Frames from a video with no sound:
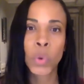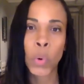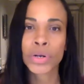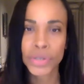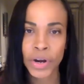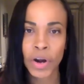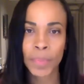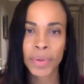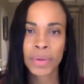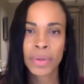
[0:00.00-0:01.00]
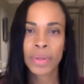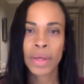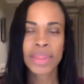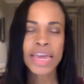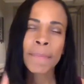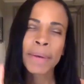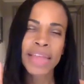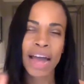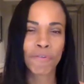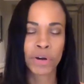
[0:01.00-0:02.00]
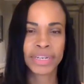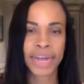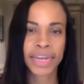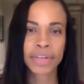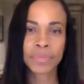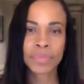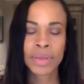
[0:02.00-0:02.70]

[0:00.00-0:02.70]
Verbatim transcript: corn syrup, think about that for a second.